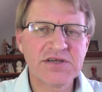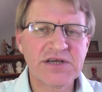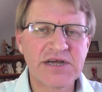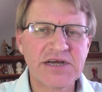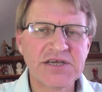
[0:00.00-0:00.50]

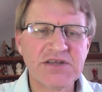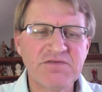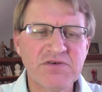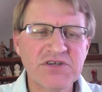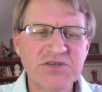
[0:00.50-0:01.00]
uh, in a
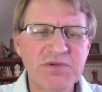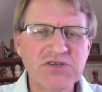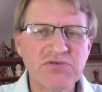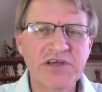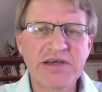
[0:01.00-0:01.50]
very
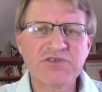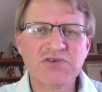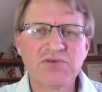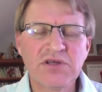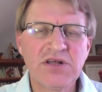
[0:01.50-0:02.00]
special
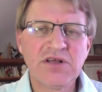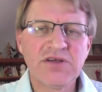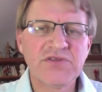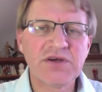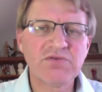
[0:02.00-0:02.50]
capsule
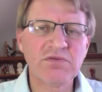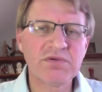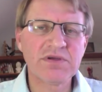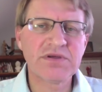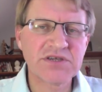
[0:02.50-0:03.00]
that will
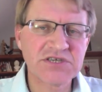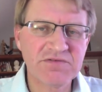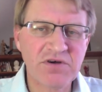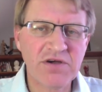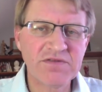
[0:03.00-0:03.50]

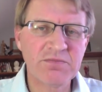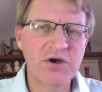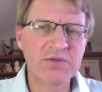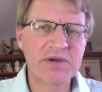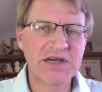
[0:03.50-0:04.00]
survive the
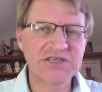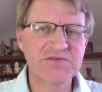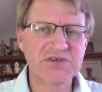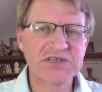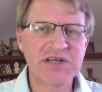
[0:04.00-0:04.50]
bypass of
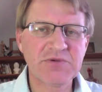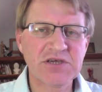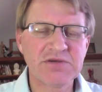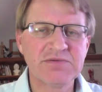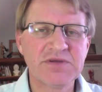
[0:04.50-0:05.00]
the stomach
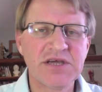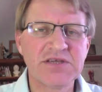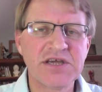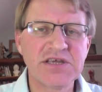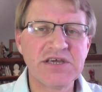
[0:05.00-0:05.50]
and
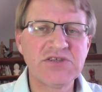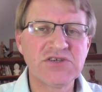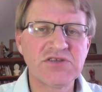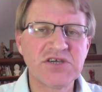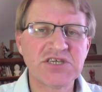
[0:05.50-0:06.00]
get
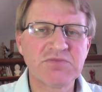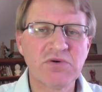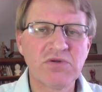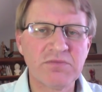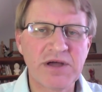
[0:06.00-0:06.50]
into the
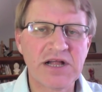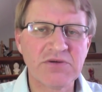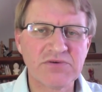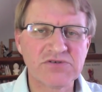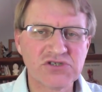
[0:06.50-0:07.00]
small bowel
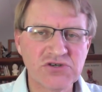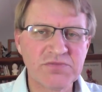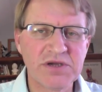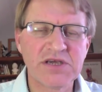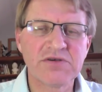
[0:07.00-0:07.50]
where it should
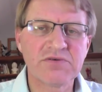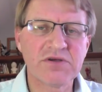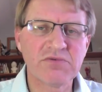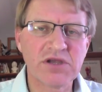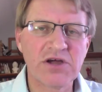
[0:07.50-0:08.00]
be, where
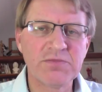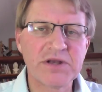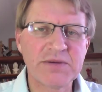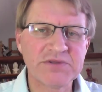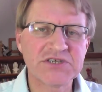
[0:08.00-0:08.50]
it will open
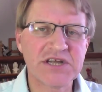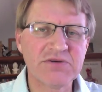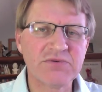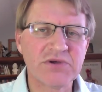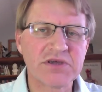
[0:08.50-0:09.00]
up and start
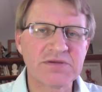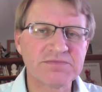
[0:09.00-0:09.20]
working